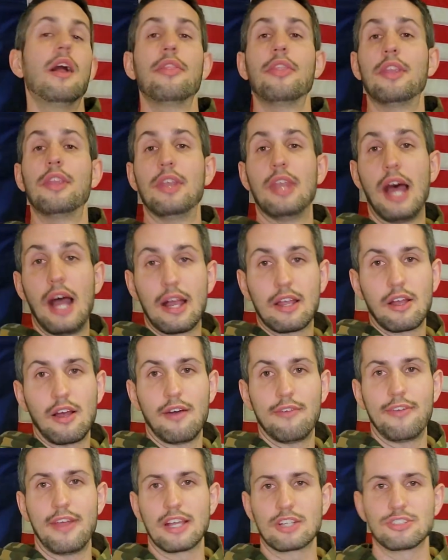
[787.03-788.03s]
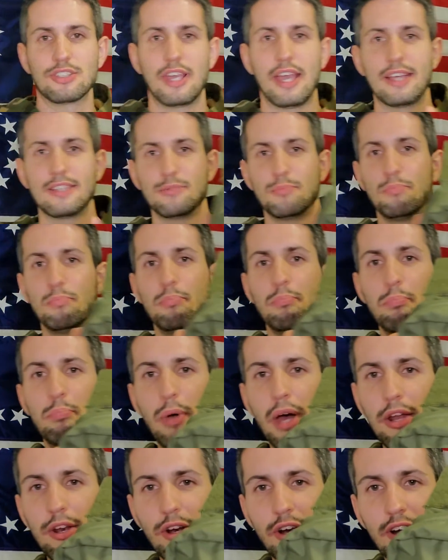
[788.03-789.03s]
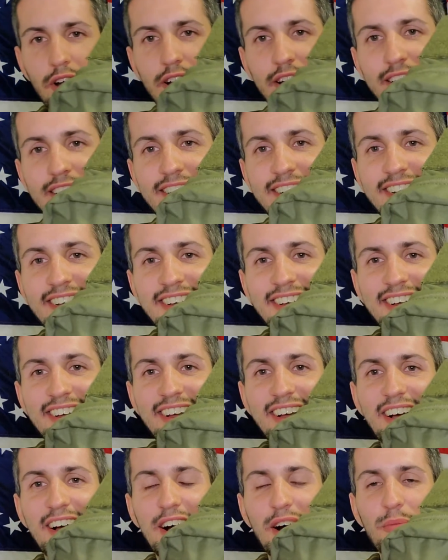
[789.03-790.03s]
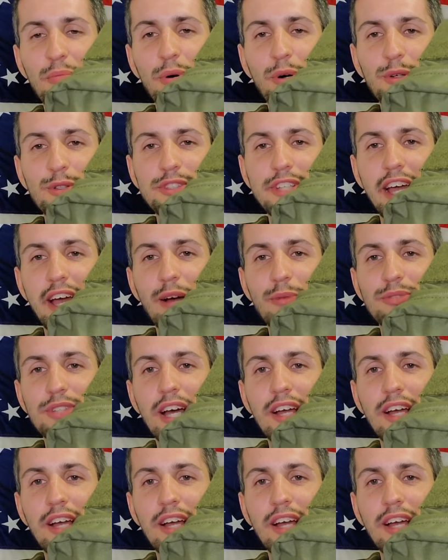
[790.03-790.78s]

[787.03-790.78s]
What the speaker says: the knockoff actually has better pull tabs.